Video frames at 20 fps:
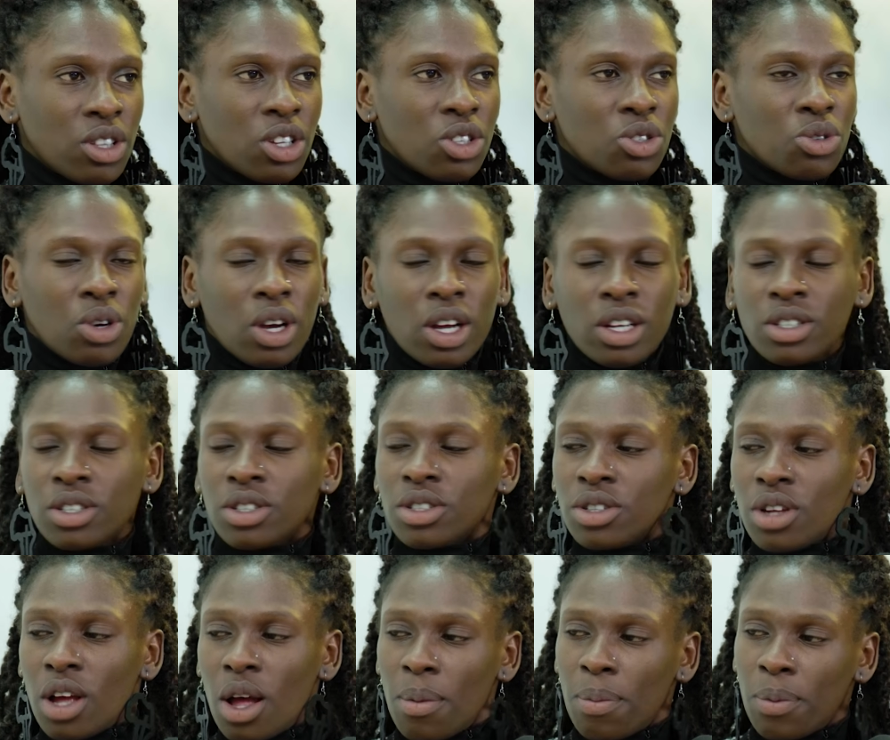that you can
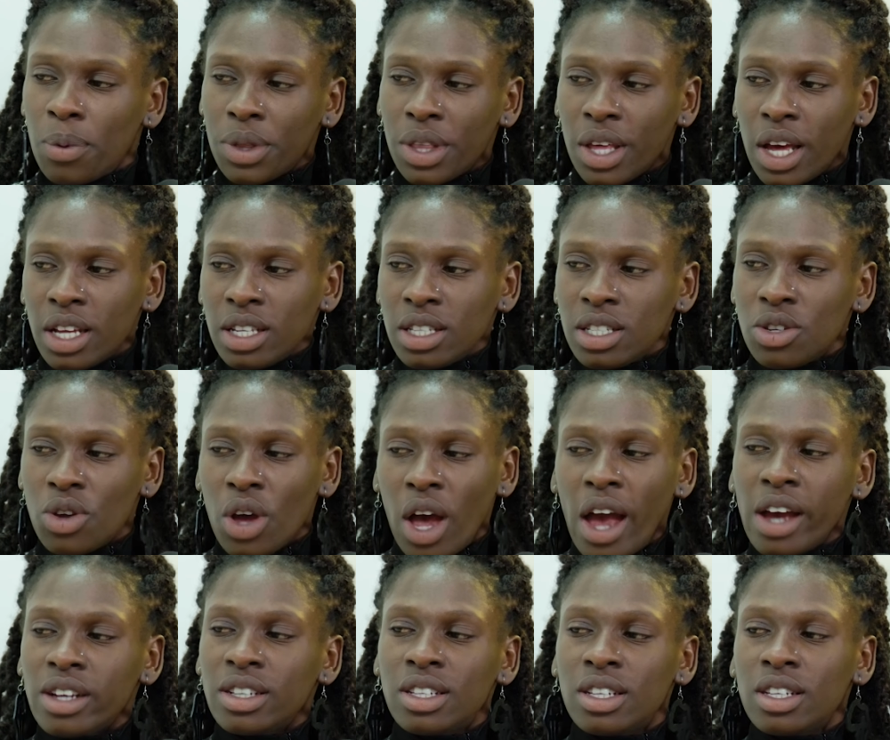stop with that. You're
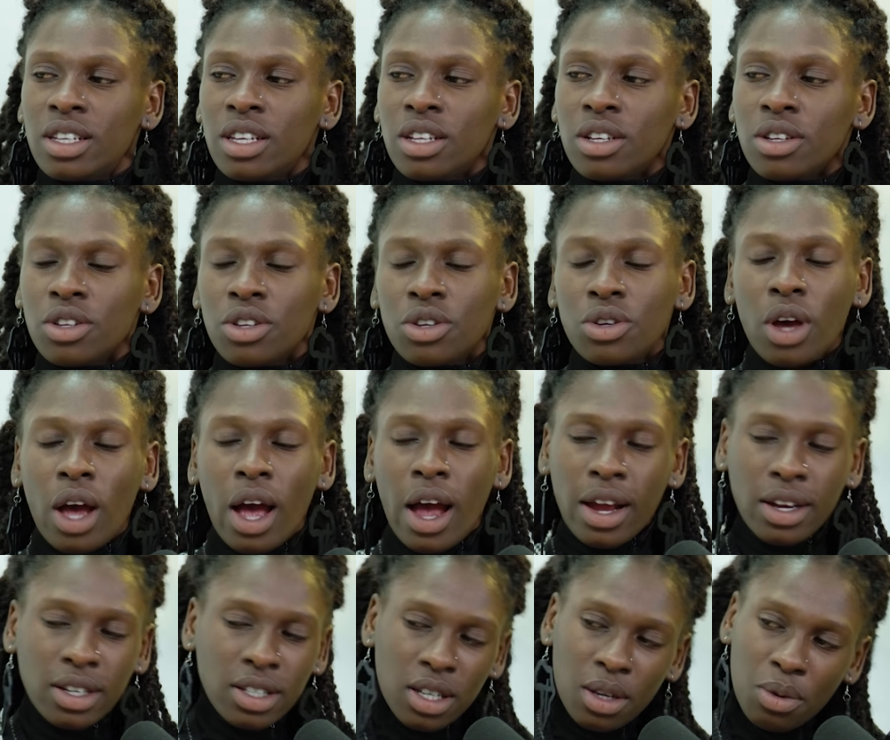
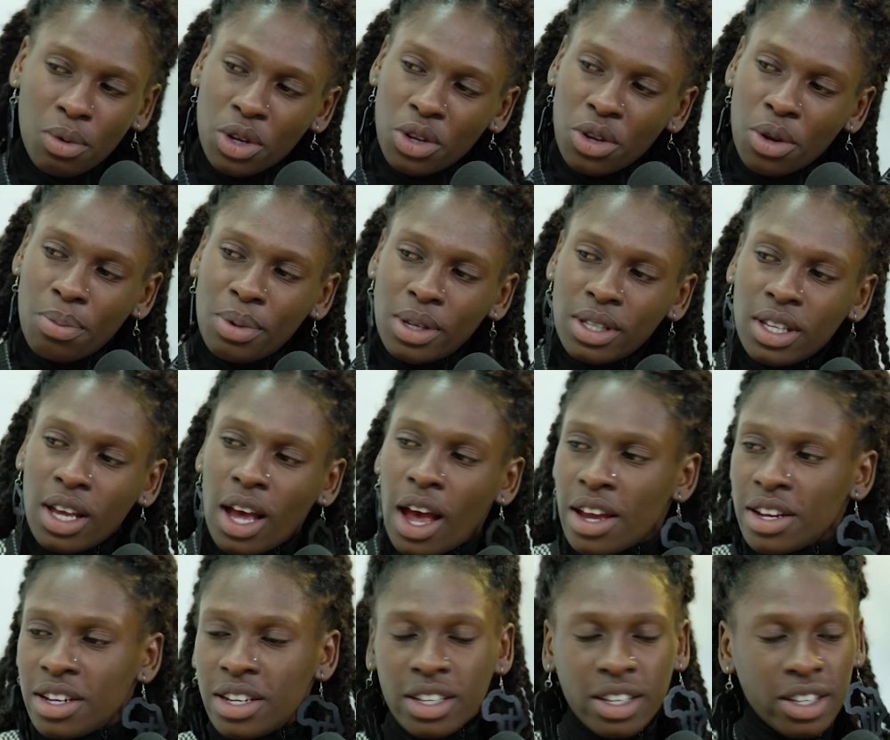hurting when you're busy
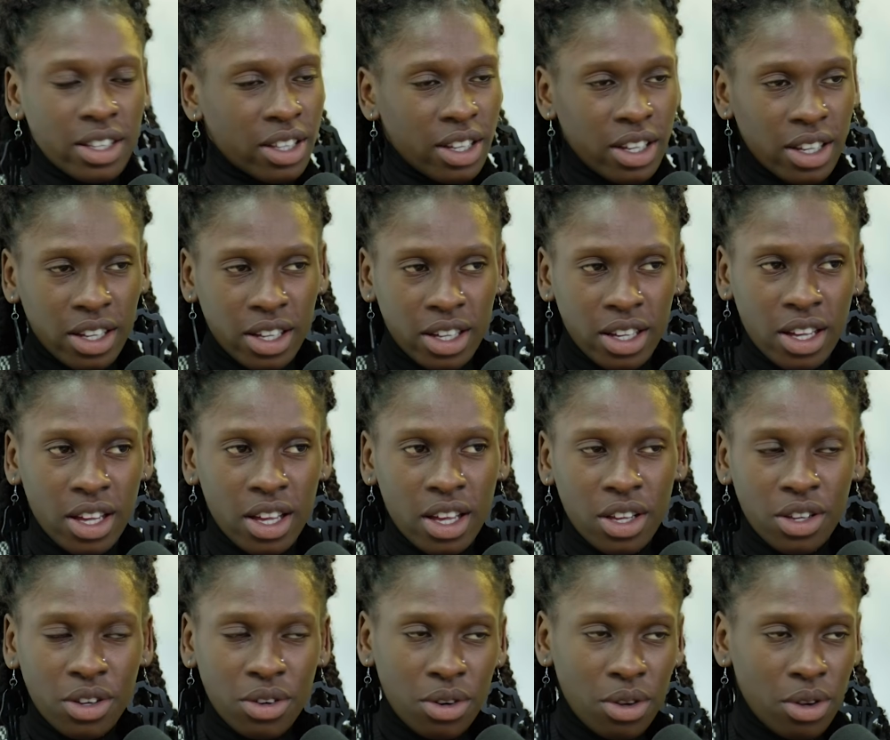hiding in the
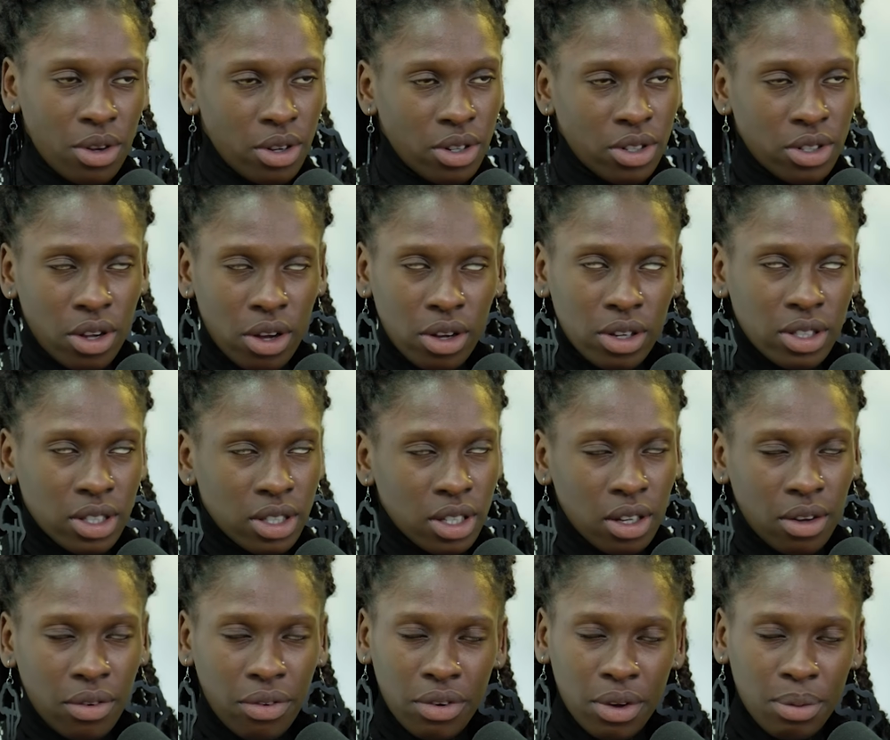toxic
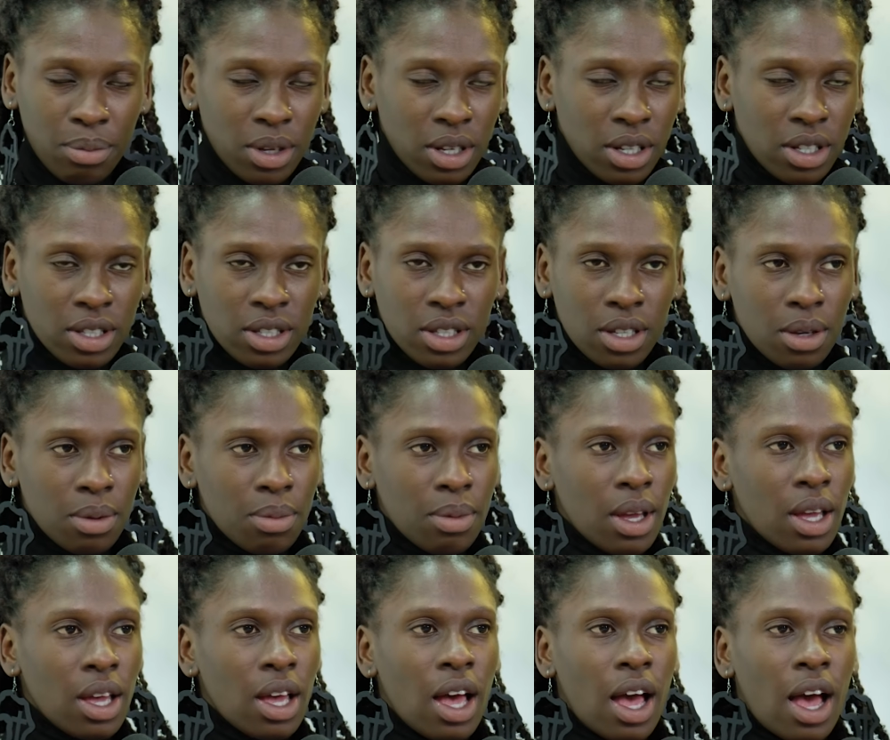feminism,
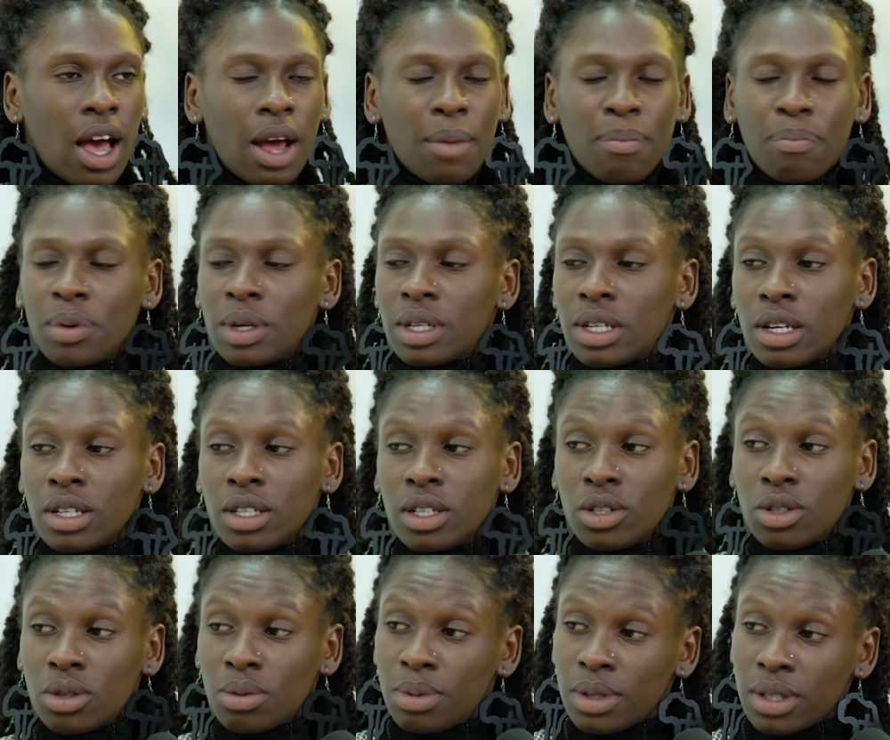
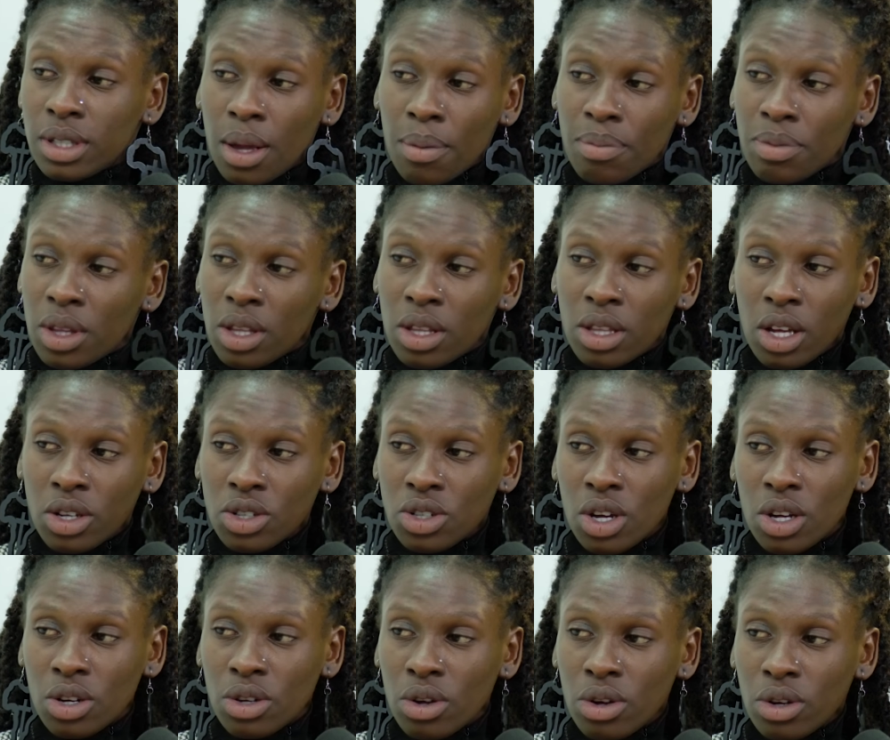pretending to be something that
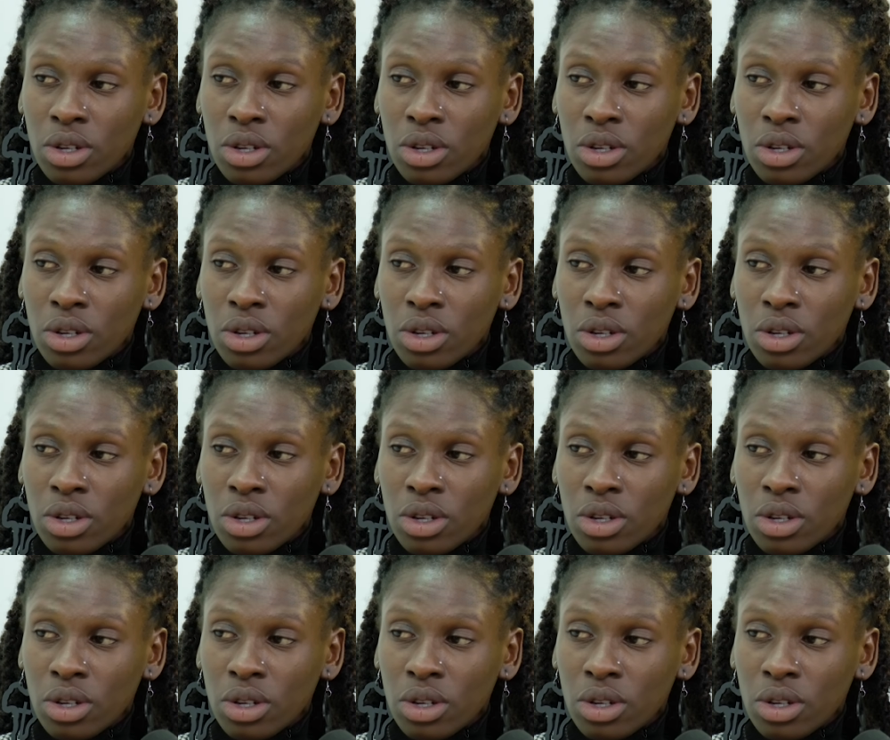you're not.